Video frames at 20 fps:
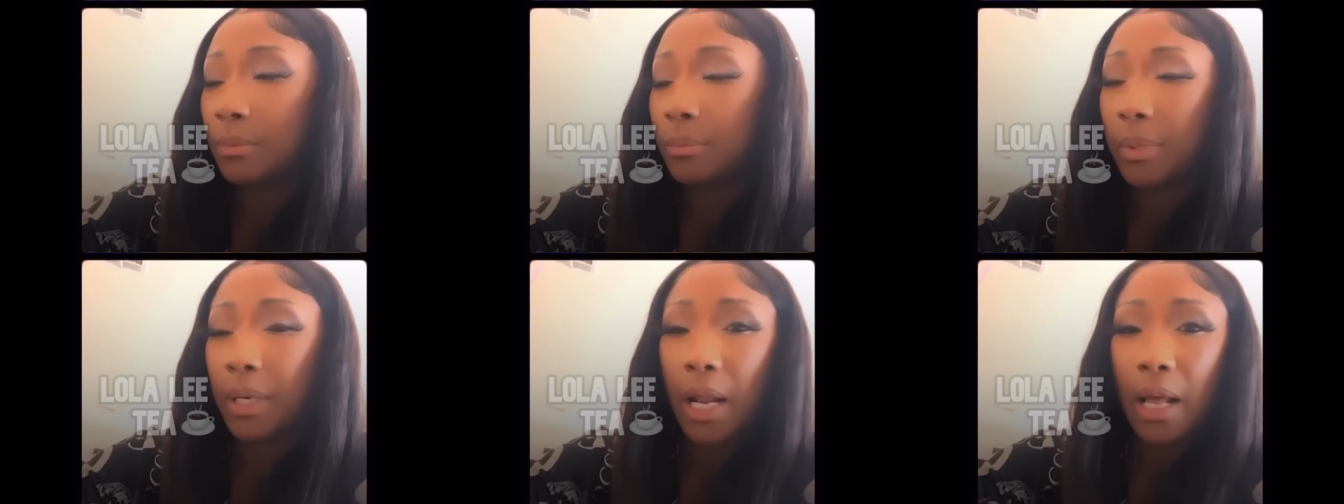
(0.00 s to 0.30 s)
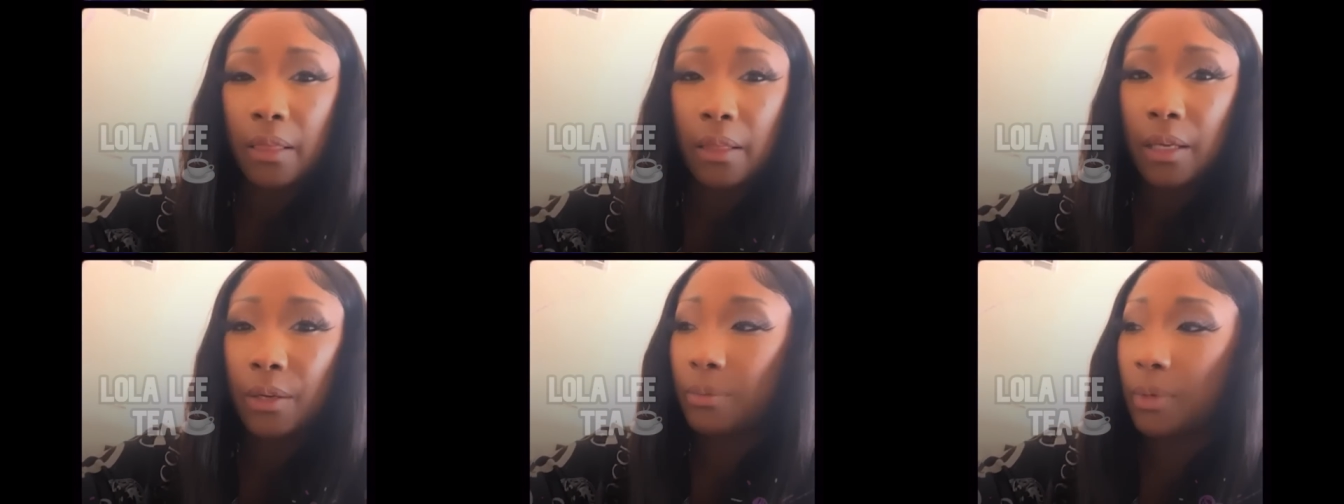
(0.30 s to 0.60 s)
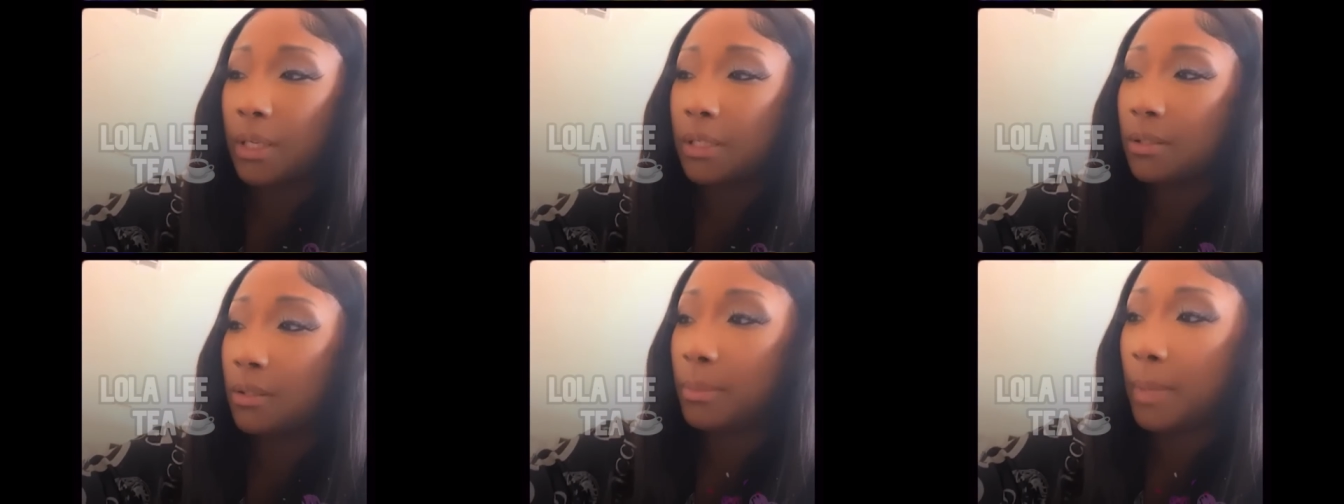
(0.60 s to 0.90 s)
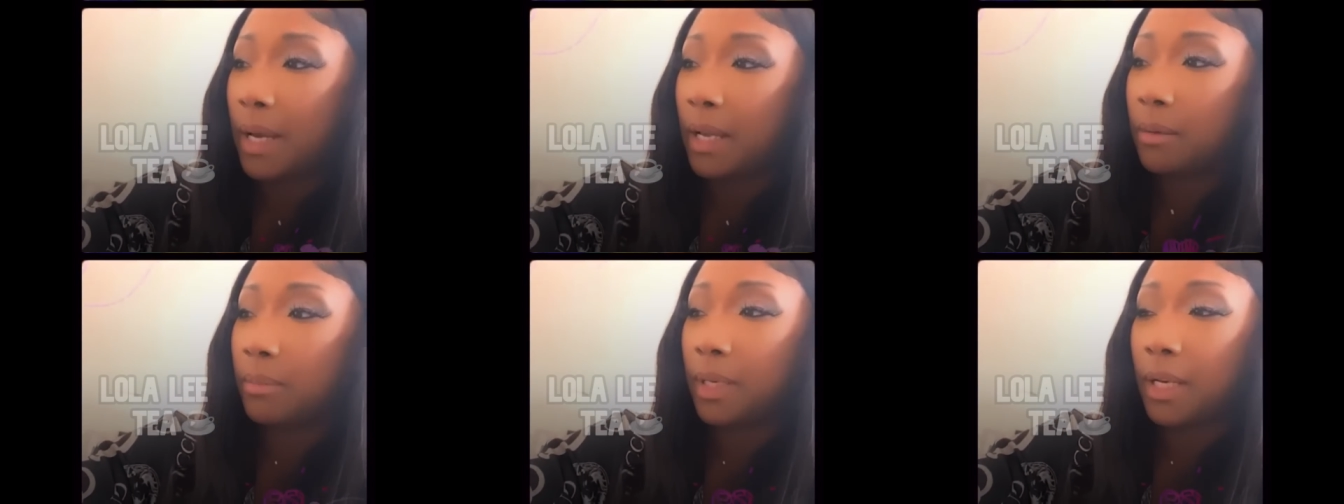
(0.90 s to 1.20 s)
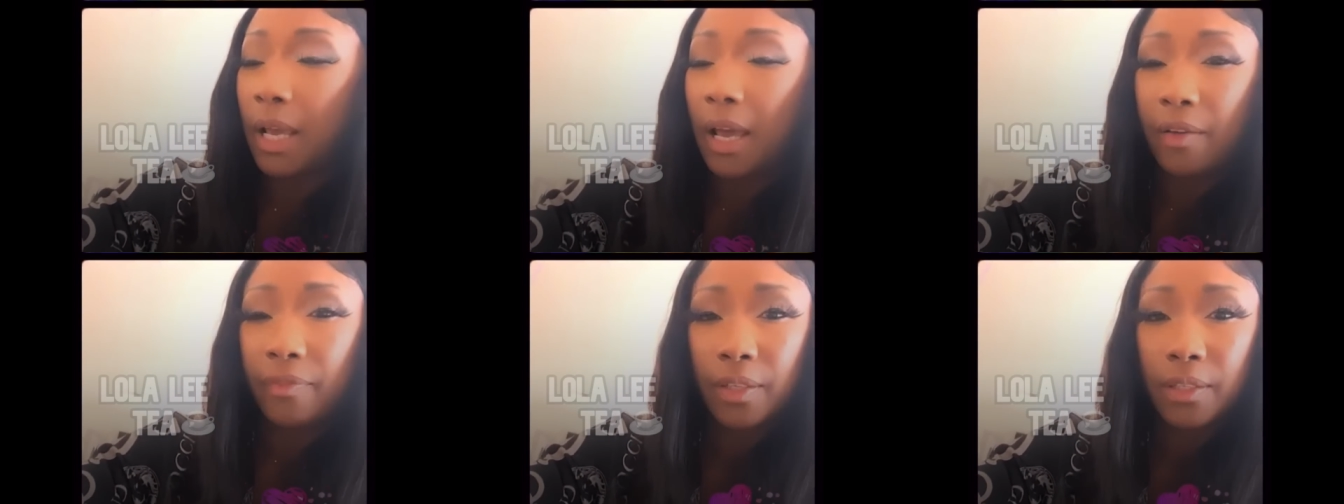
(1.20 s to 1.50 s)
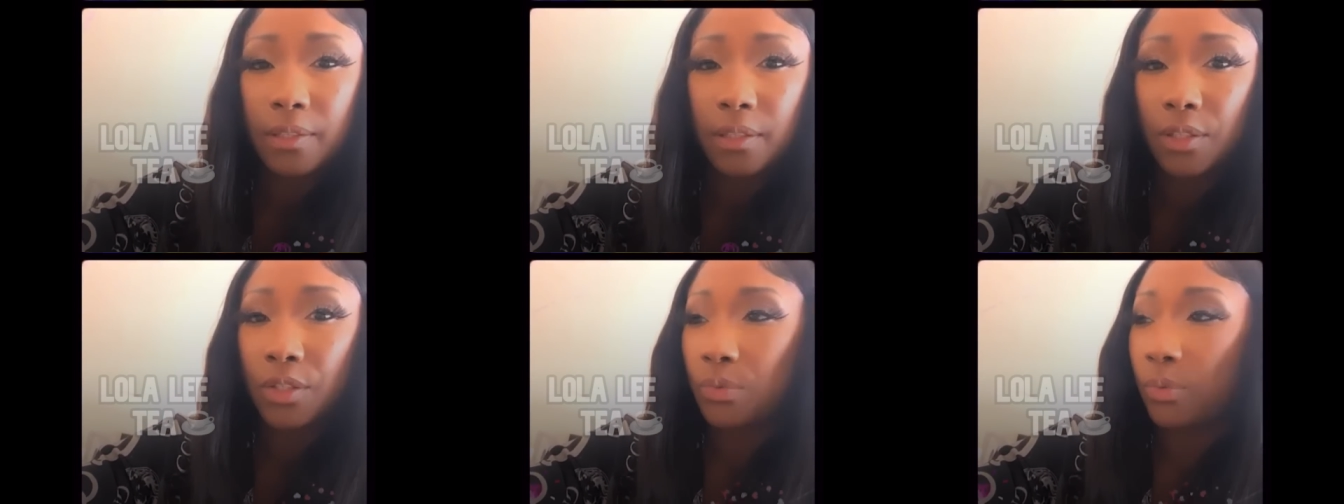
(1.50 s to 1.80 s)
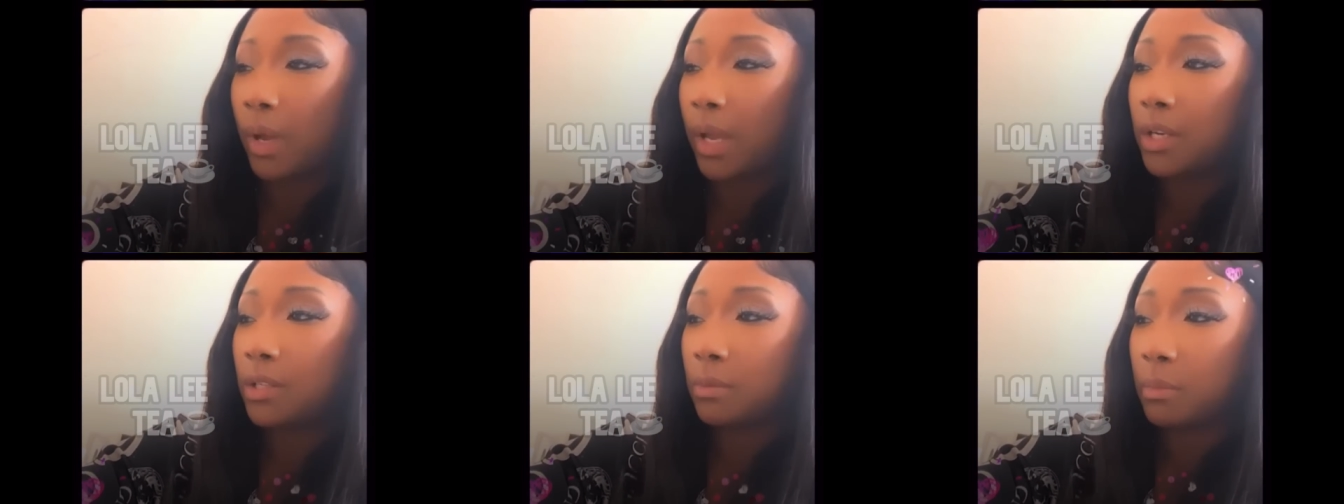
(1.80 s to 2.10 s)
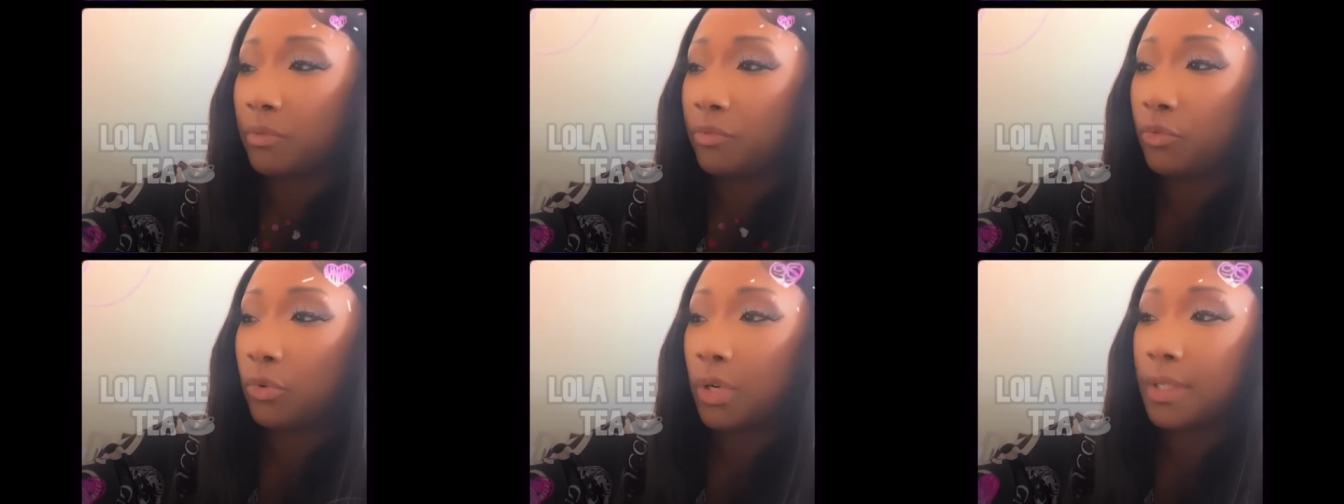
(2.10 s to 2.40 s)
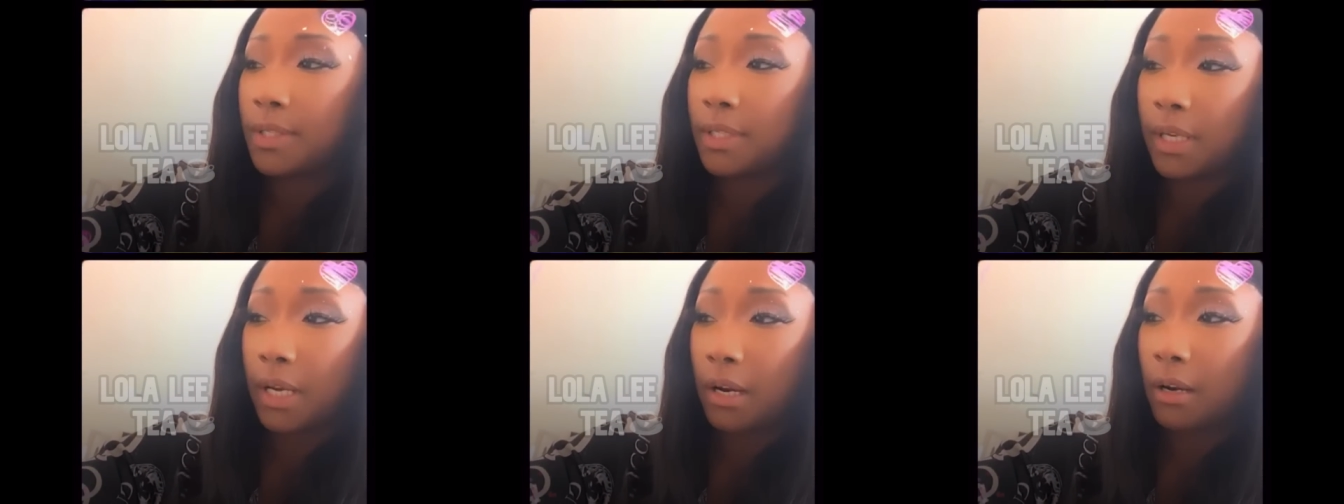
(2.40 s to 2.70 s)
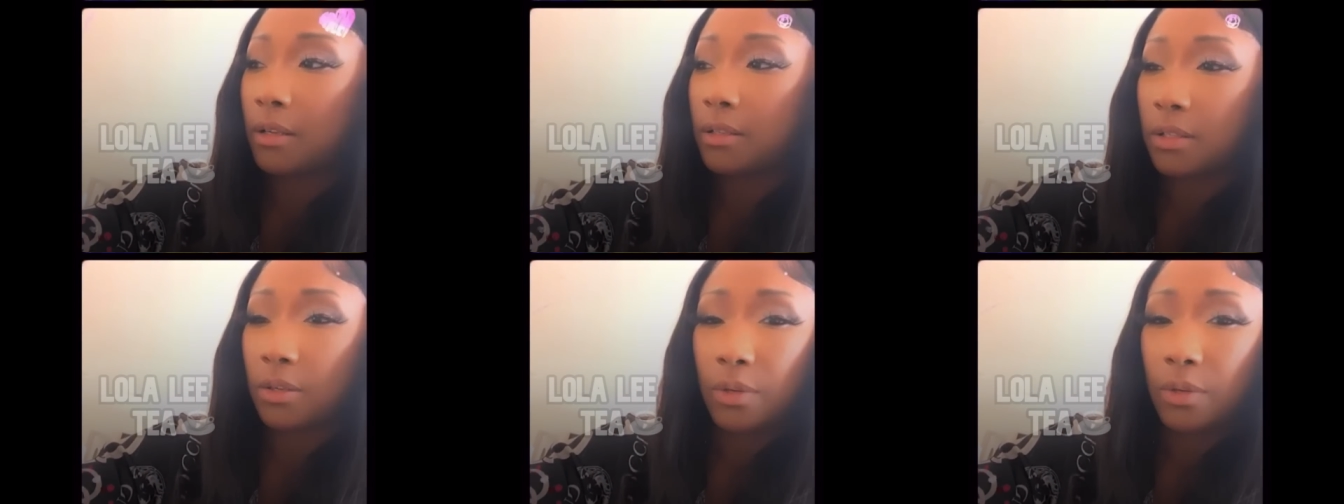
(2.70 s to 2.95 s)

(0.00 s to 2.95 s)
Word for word: But I think Russell might have been having a situation before Sierra,